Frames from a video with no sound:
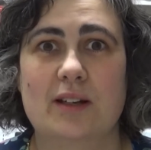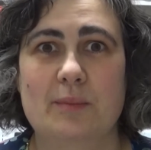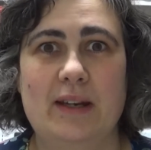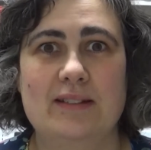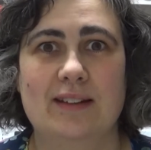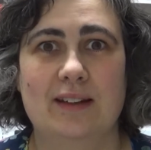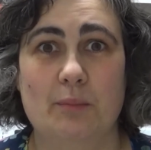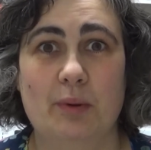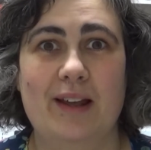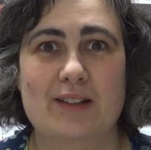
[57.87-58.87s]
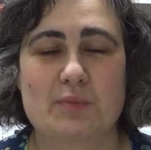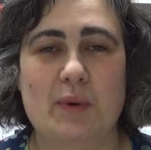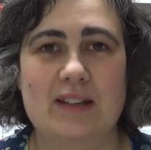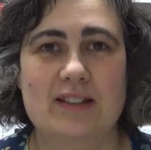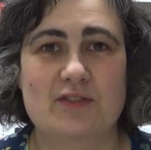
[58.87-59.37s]
amazing
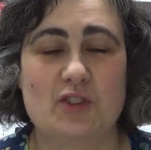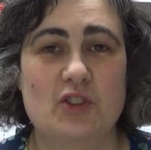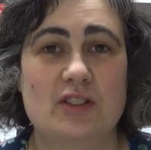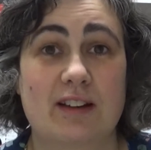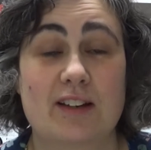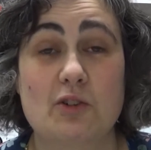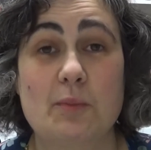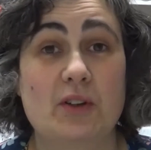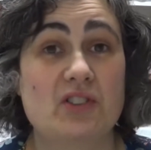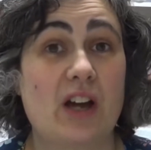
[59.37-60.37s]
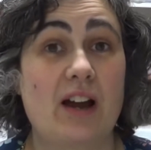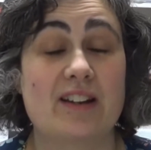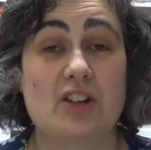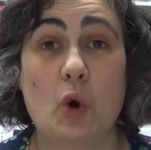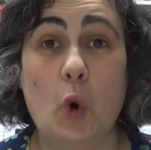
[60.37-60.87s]
plant-based foods. I know because
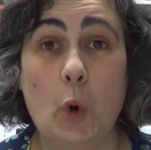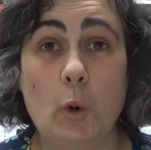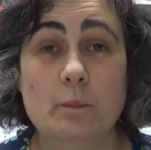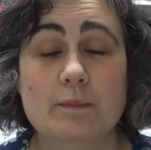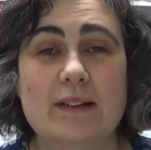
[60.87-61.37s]
I go.